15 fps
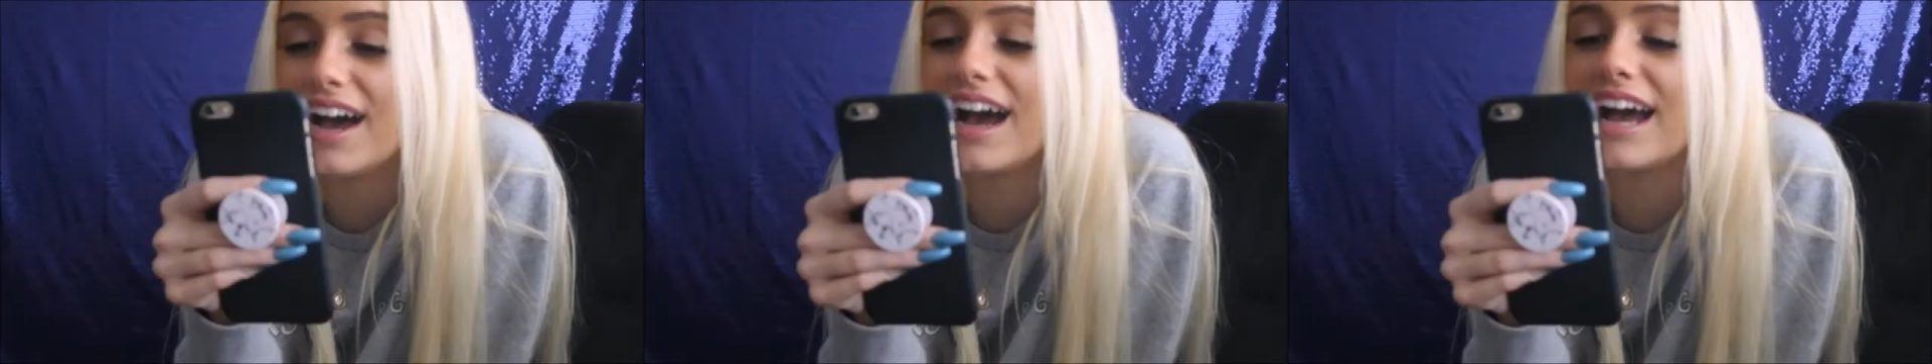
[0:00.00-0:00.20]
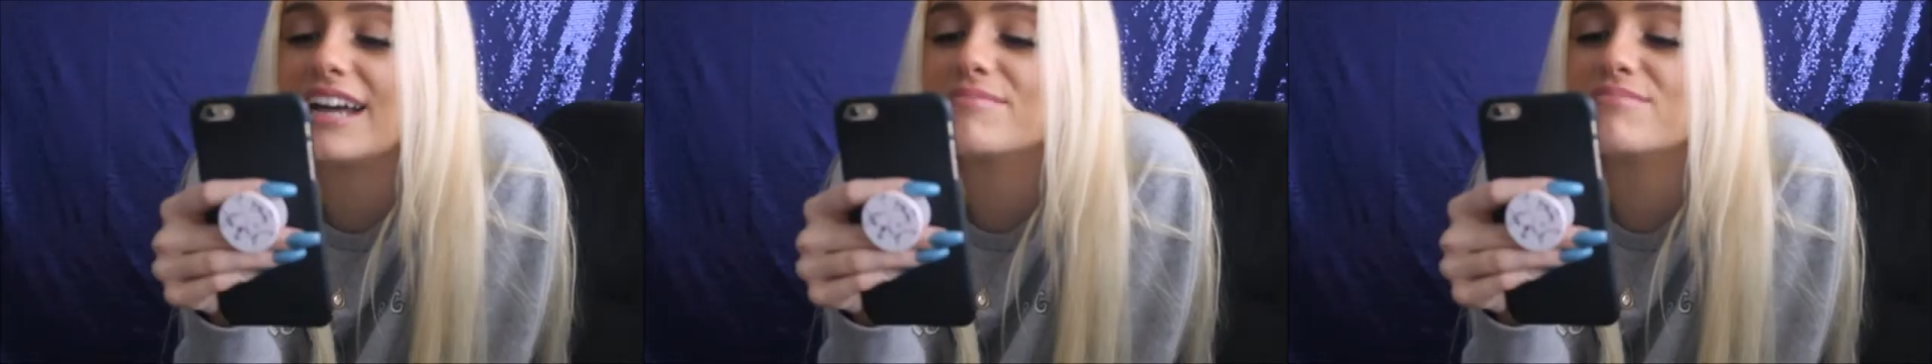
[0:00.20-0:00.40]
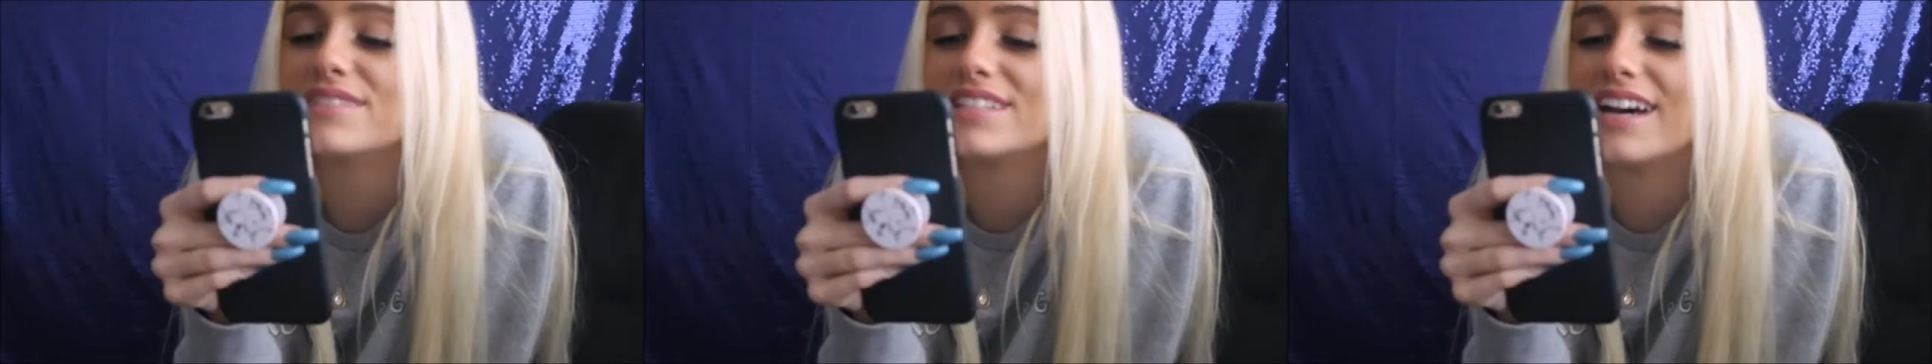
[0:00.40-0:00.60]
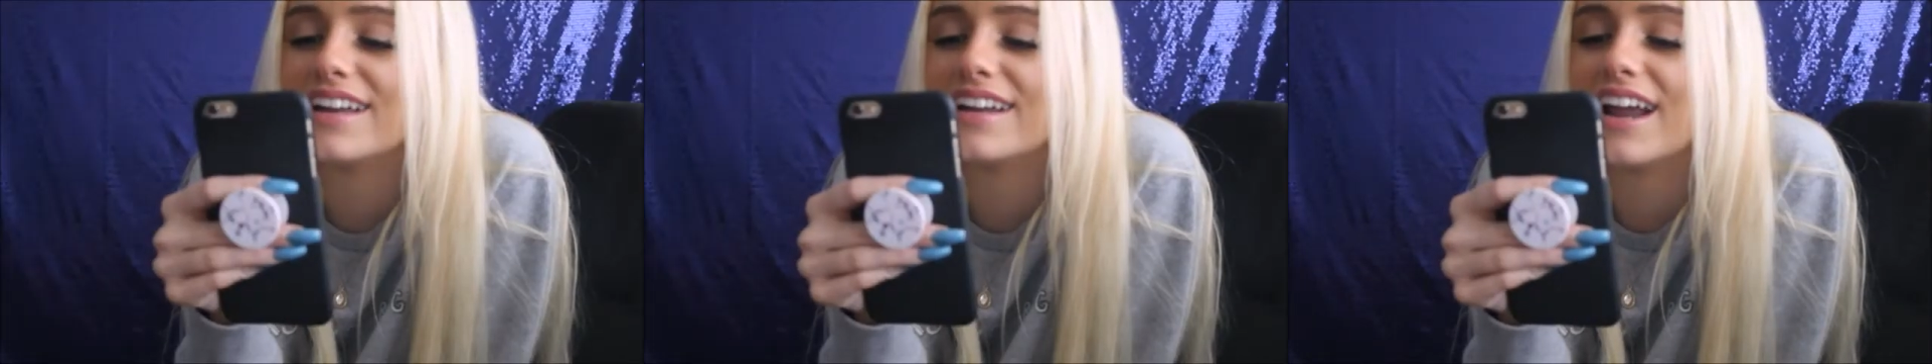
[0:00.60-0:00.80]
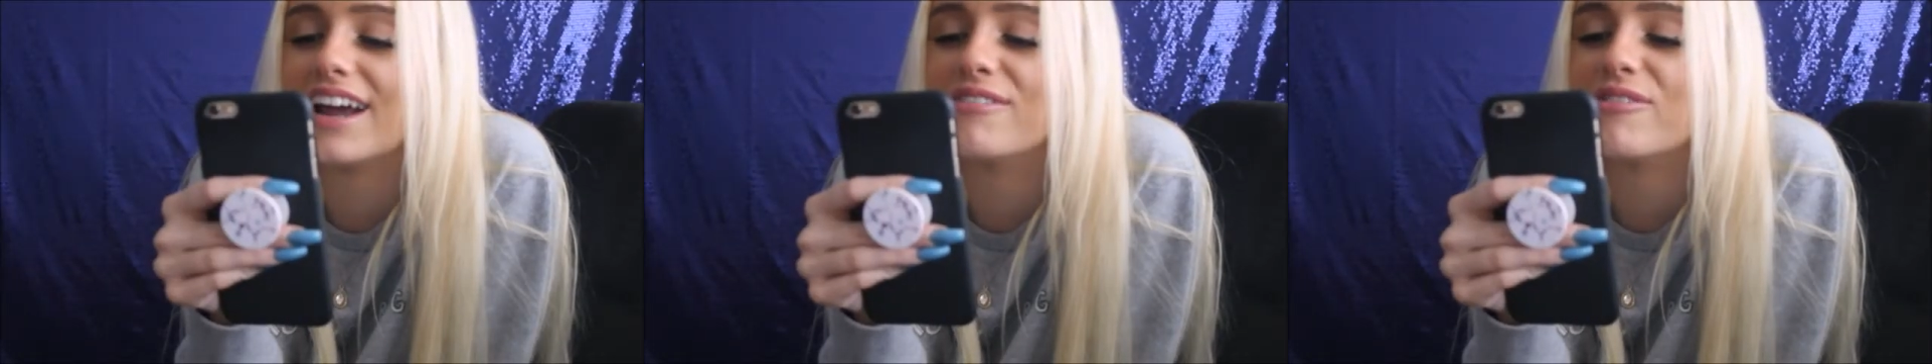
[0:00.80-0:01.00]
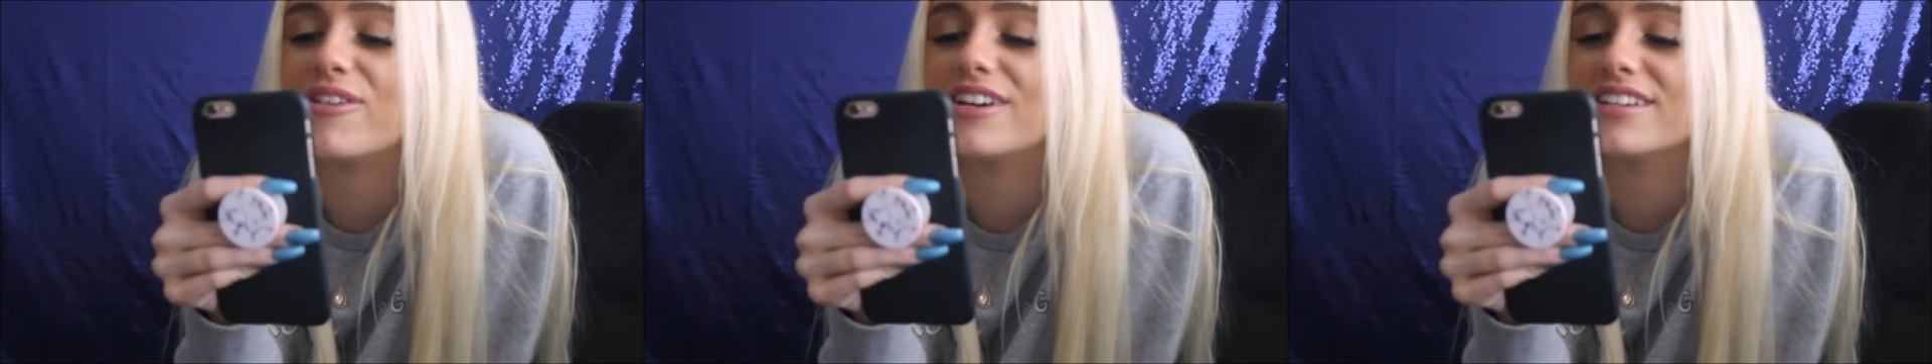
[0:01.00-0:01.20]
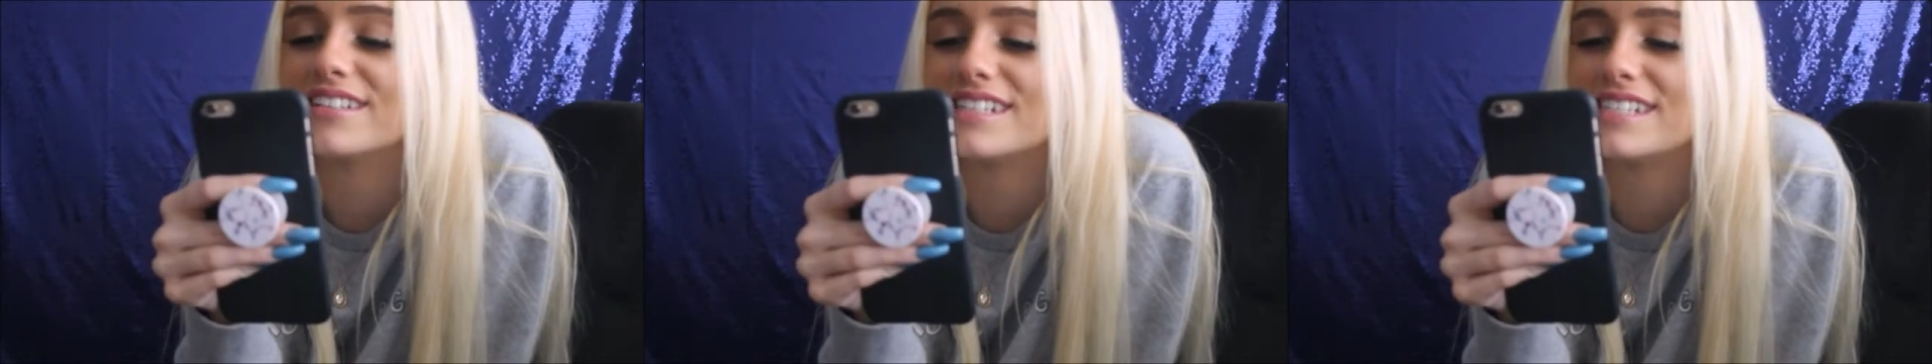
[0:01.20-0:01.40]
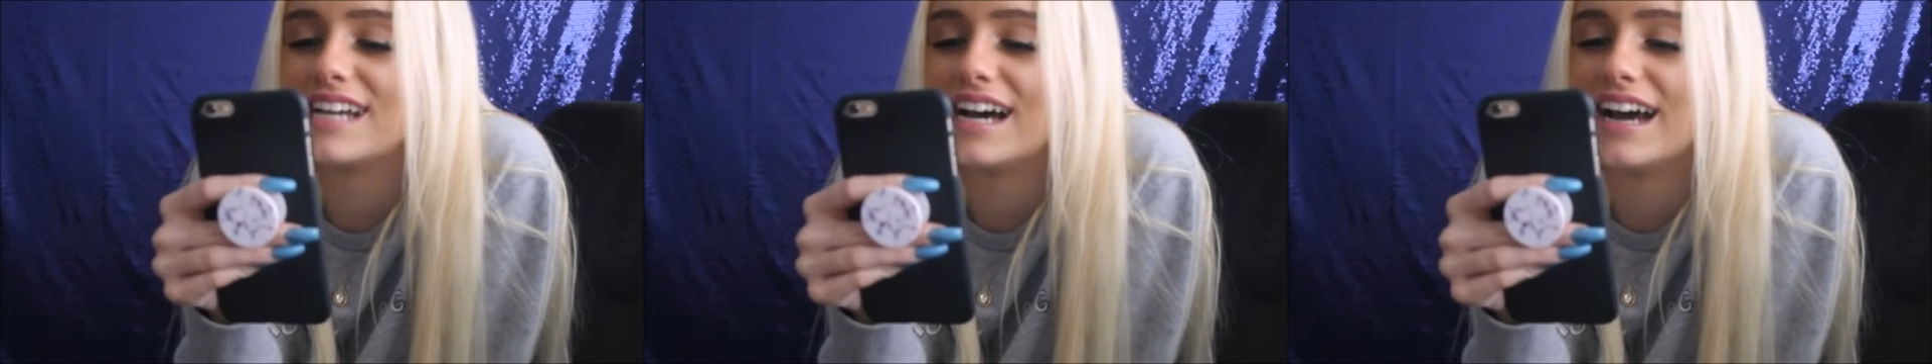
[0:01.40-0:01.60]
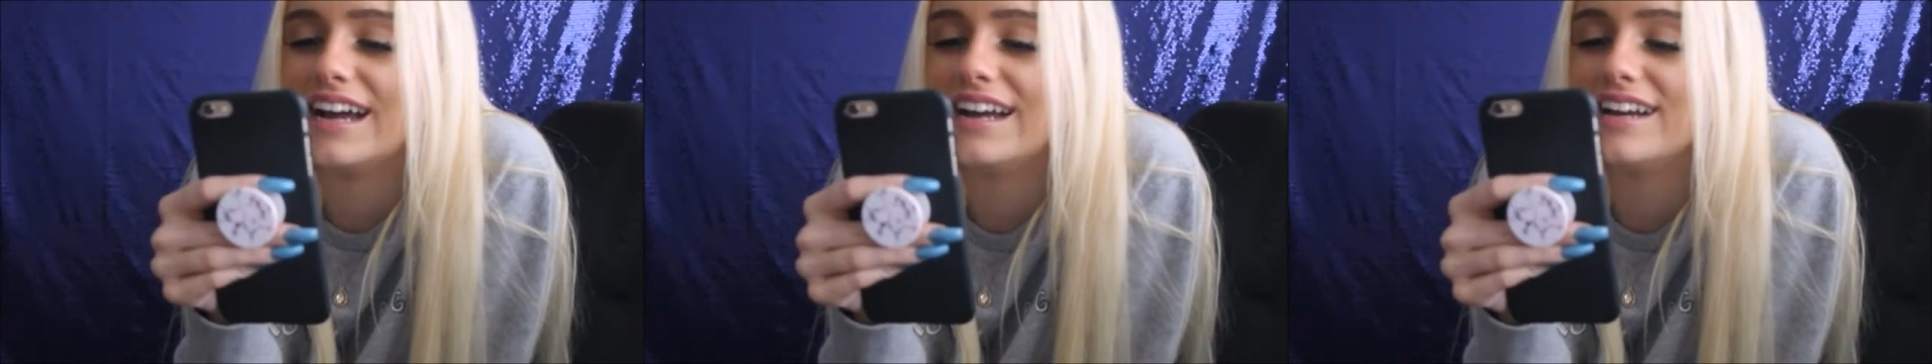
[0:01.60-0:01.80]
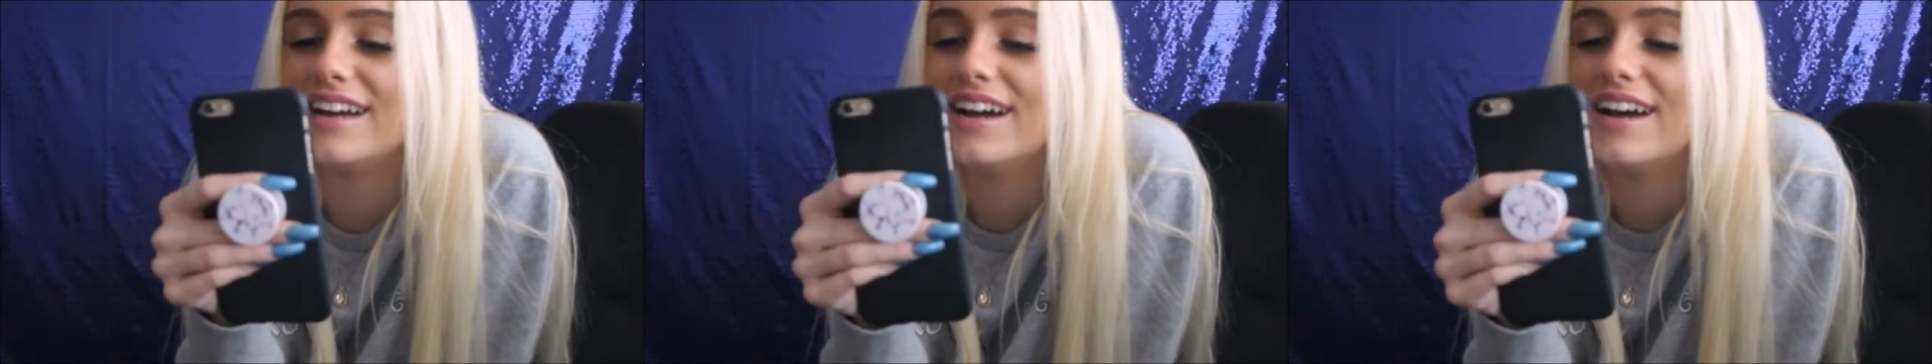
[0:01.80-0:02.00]
I'm done. I want to
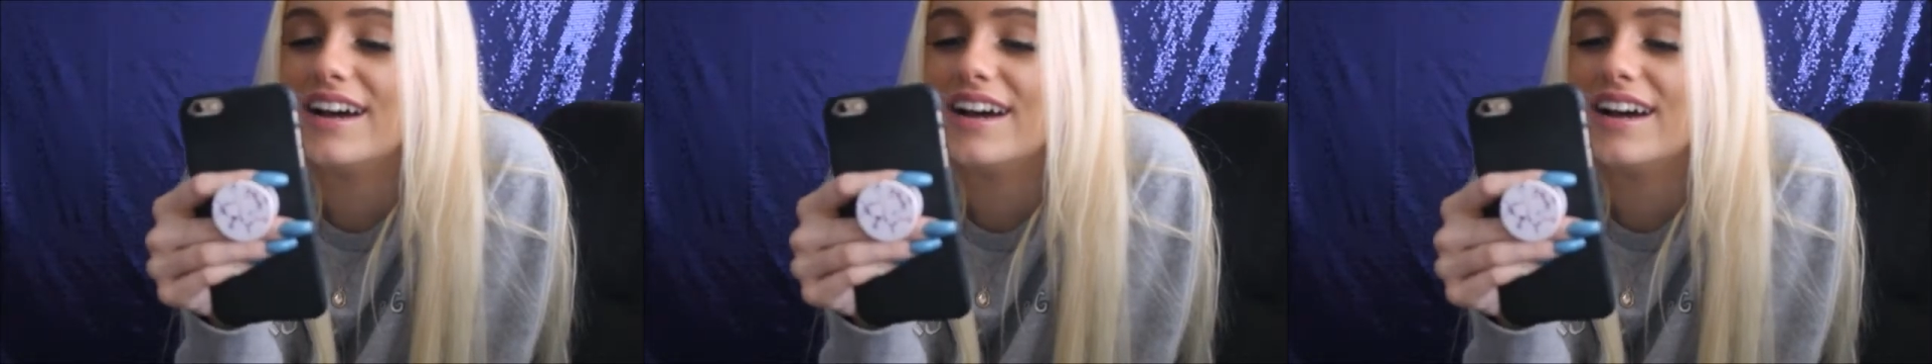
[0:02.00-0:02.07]
die.